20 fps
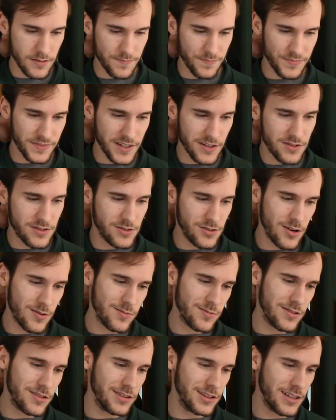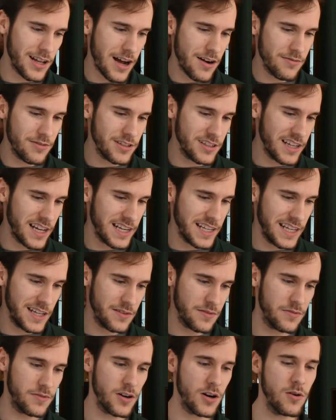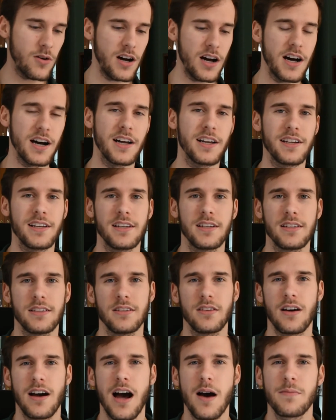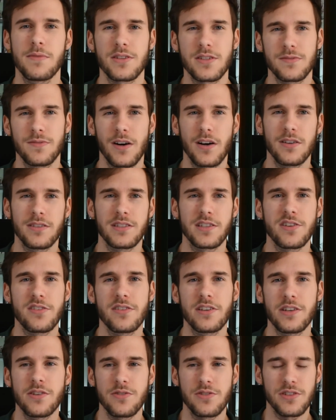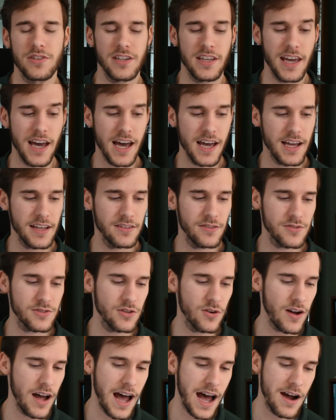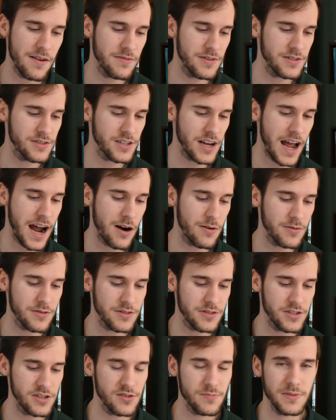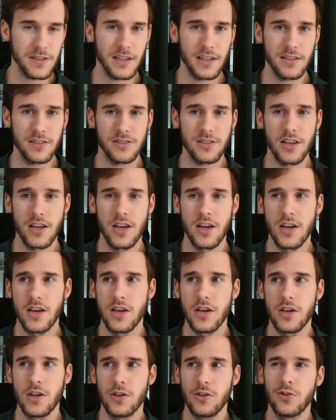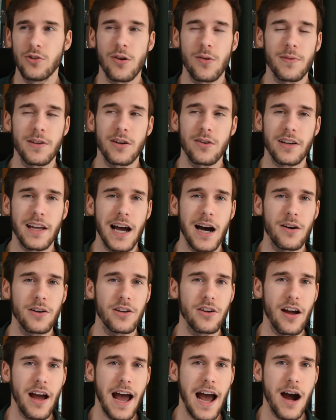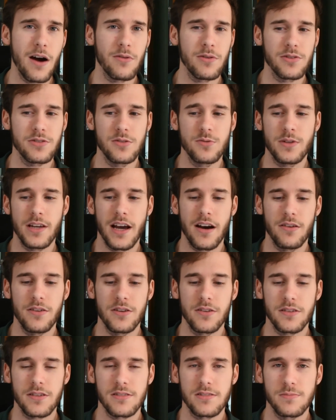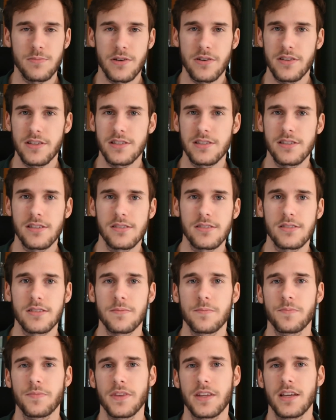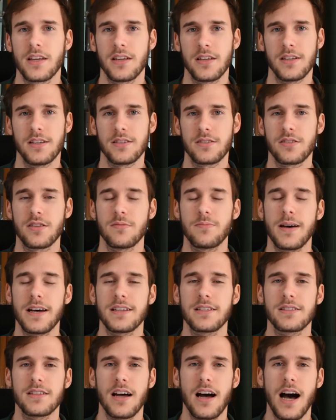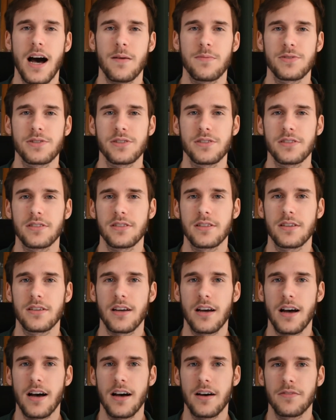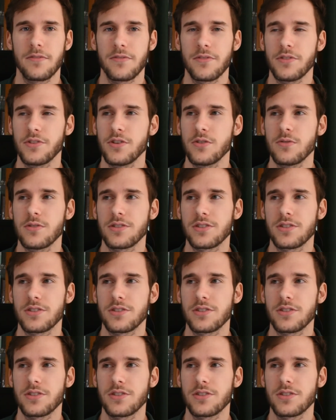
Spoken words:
there's not really any info on how much volunteering you should get, and there's no average hours here because you normally don't count your hours, you count your experiences. So the best option for you is